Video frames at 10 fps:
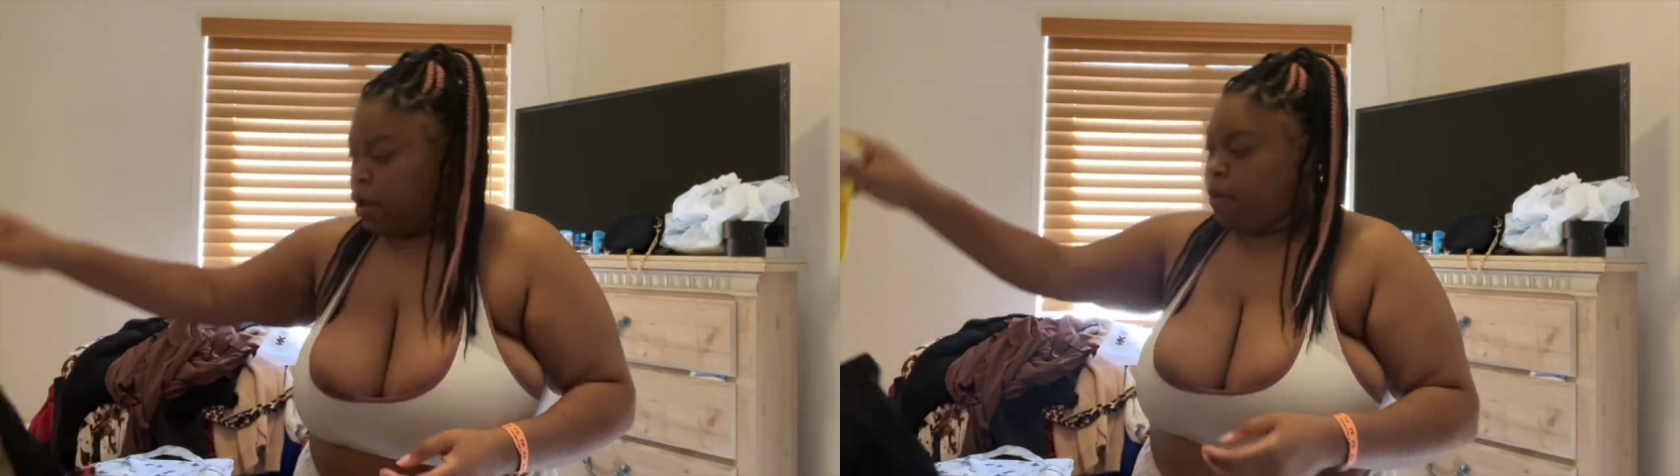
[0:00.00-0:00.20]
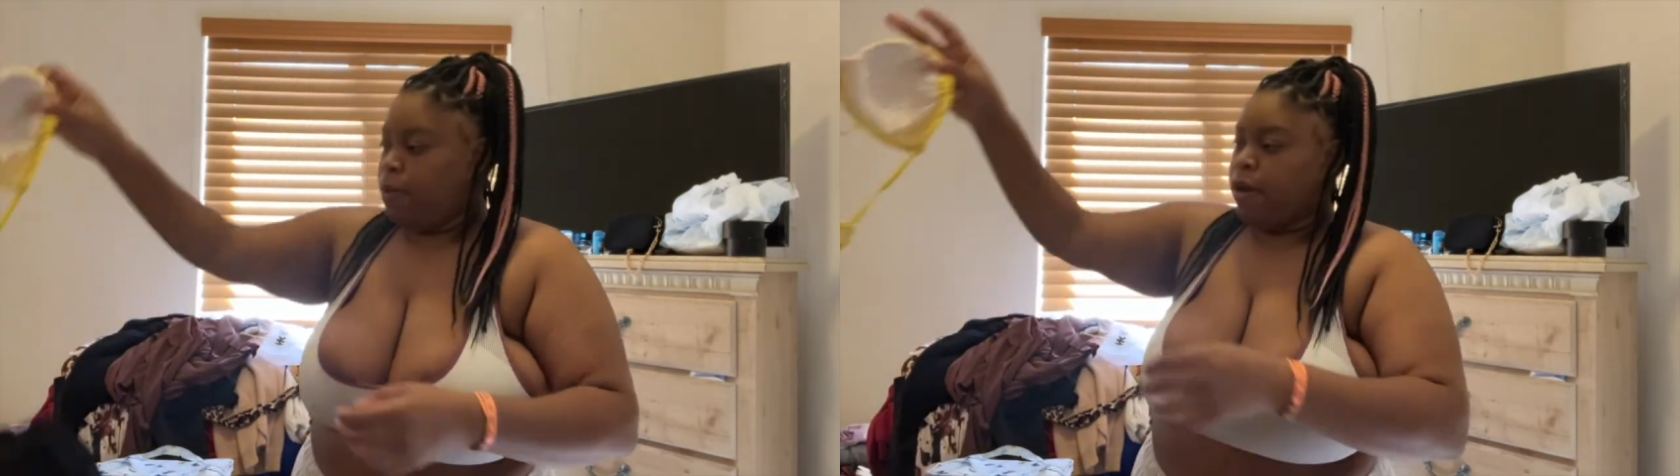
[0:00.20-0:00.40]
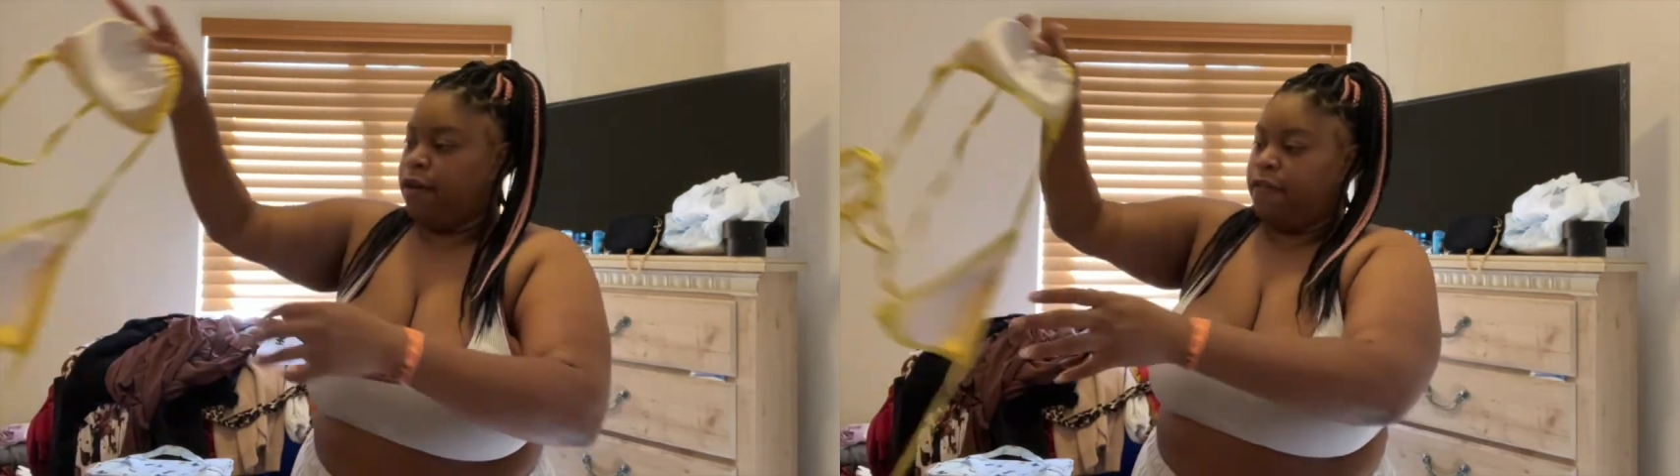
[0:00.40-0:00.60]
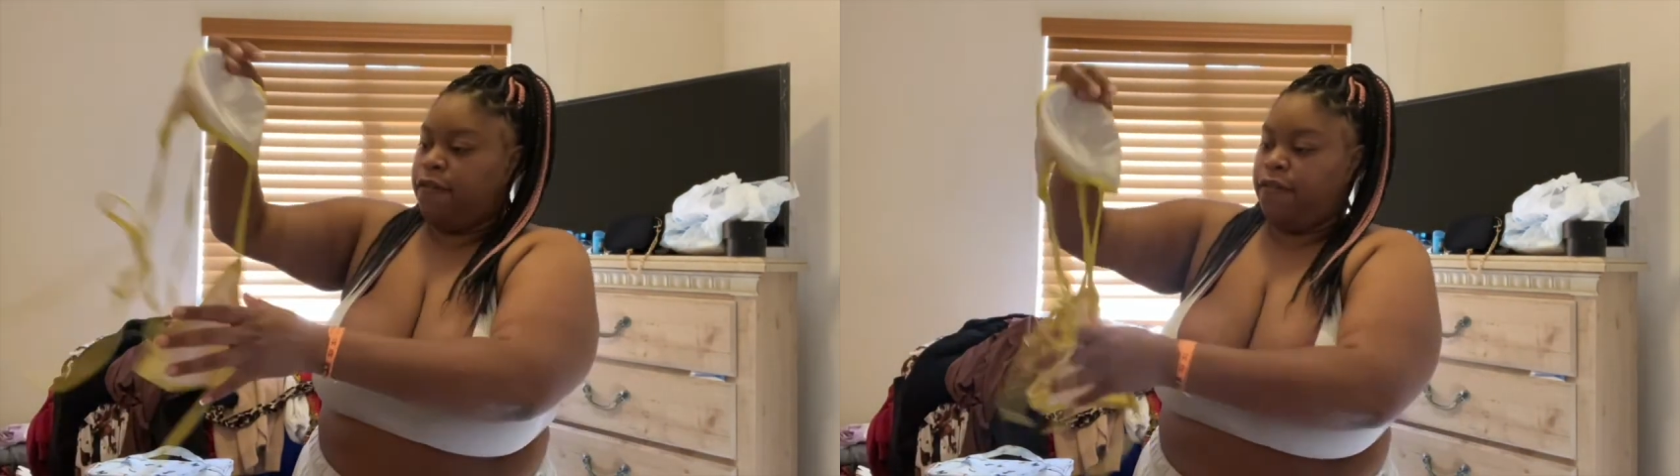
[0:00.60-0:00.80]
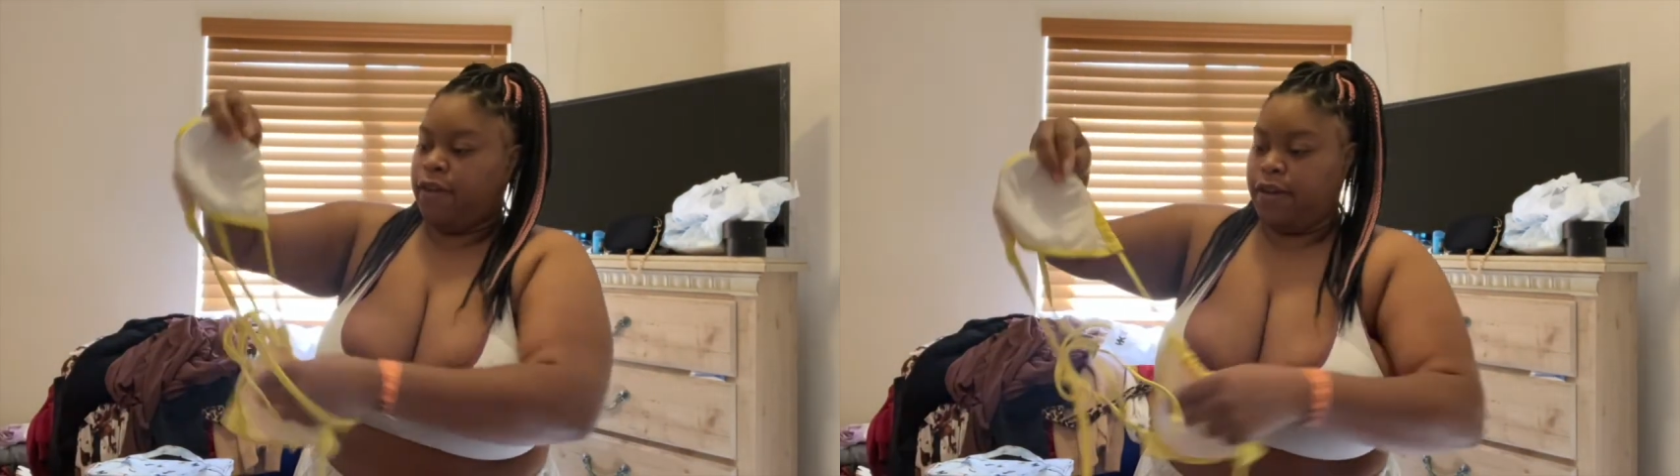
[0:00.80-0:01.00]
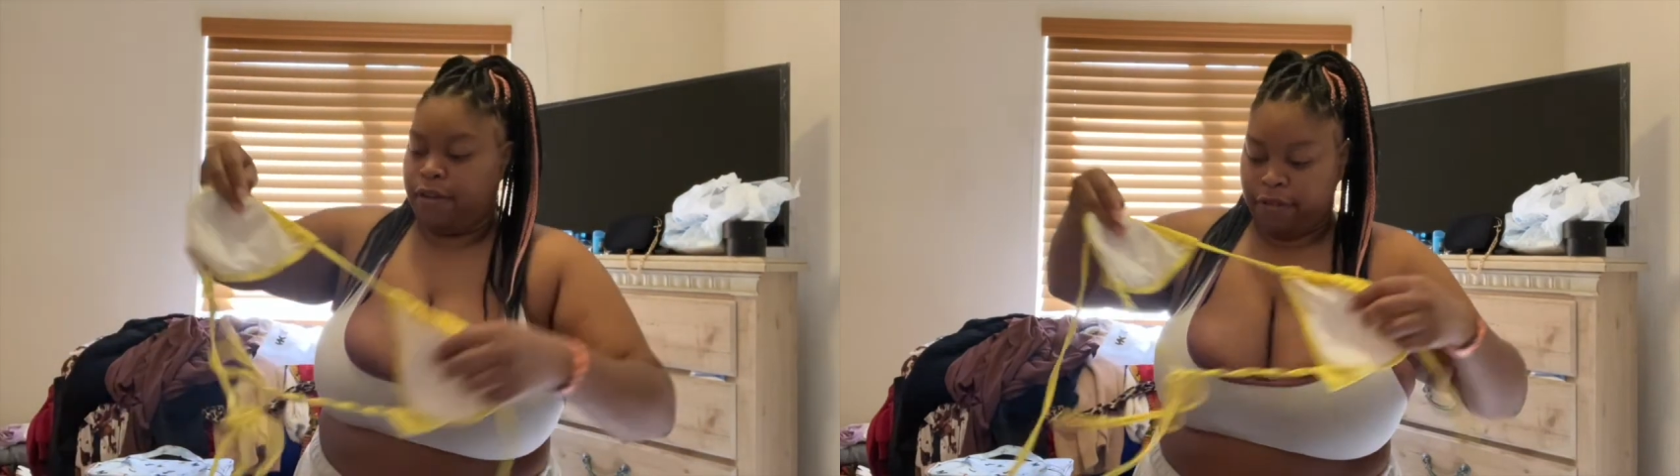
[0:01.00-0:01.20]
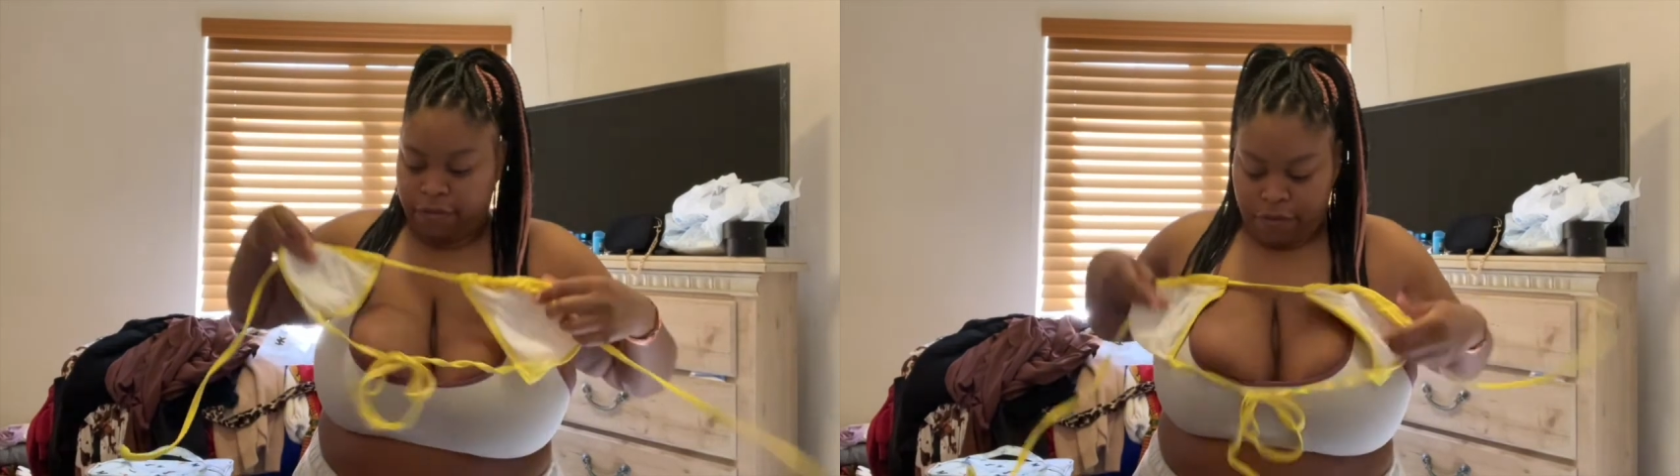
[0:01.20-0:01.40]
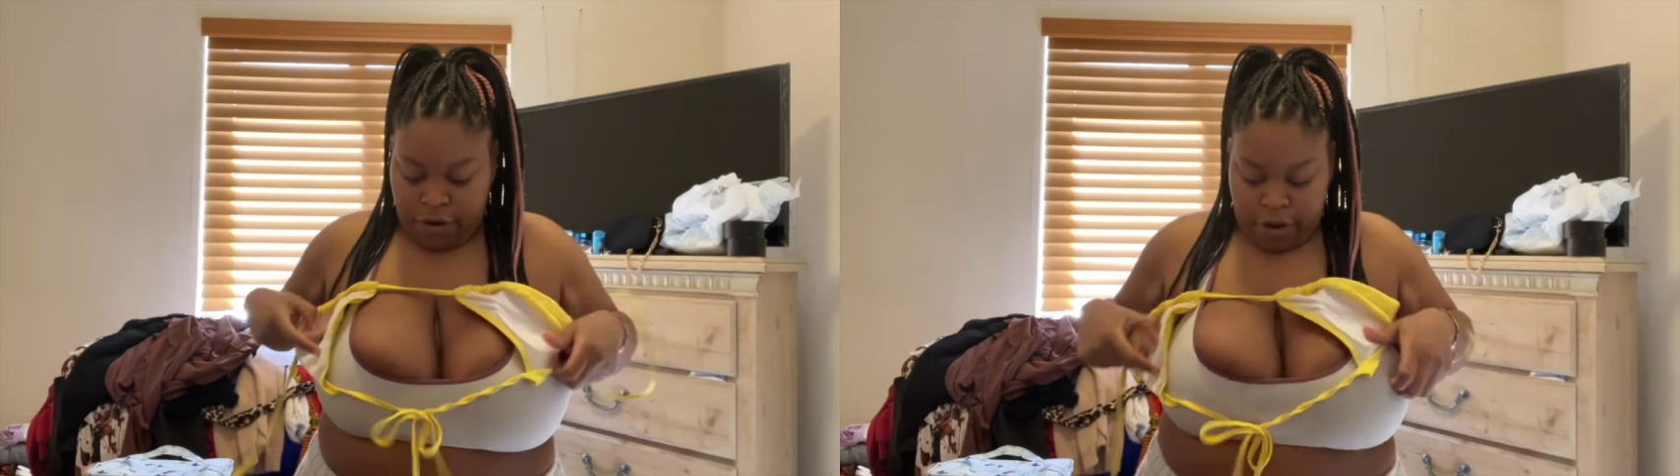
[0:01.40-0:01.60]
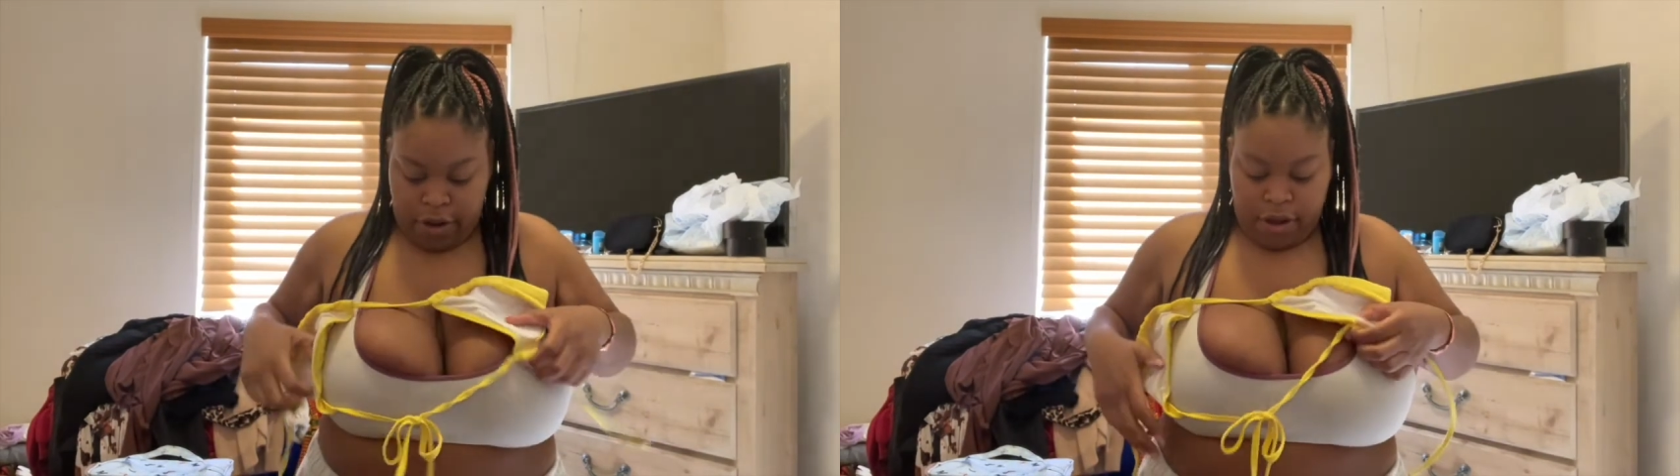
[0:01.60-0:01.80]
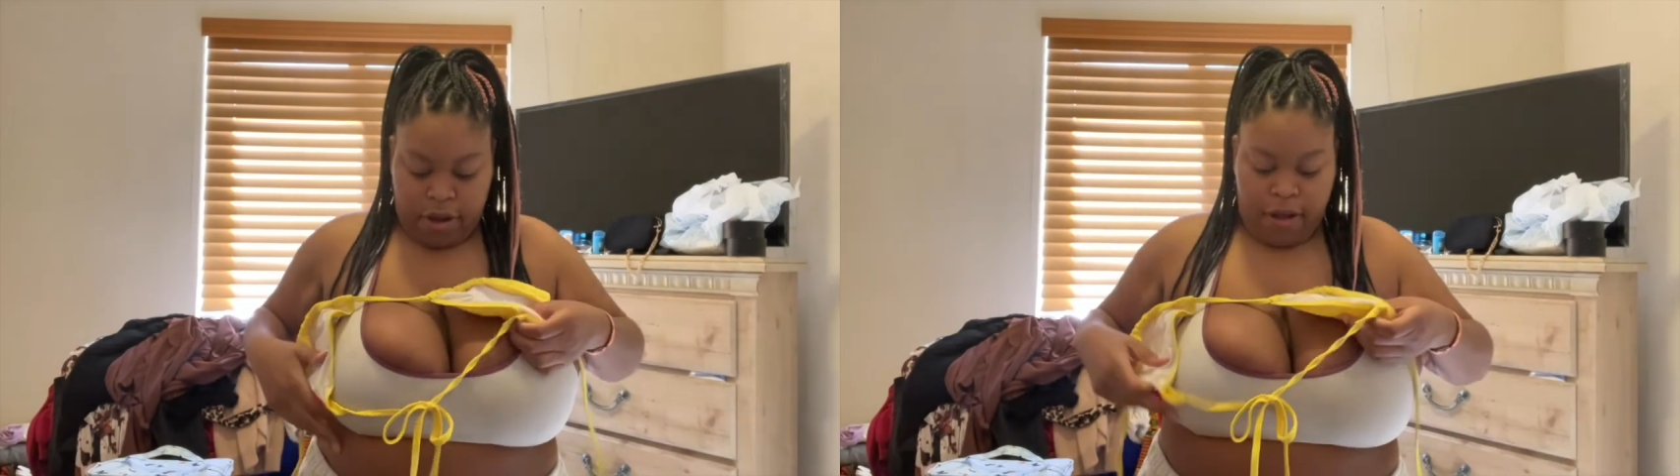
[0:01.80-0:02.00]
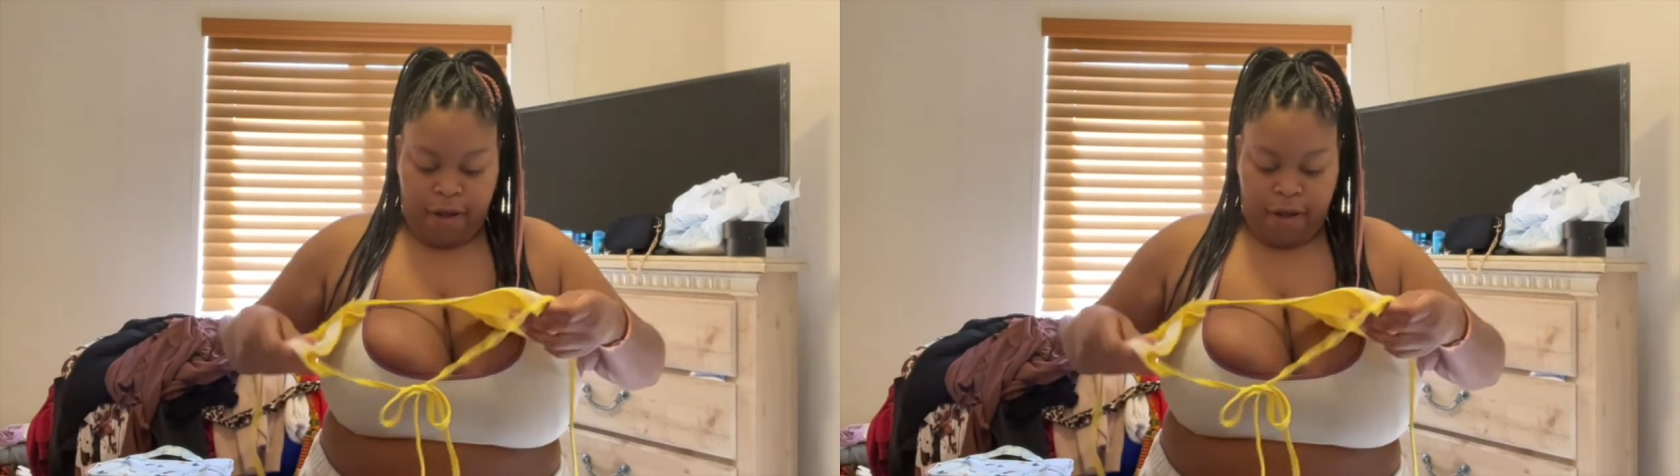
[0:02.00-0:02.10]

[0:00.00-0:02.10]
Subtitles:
My favorite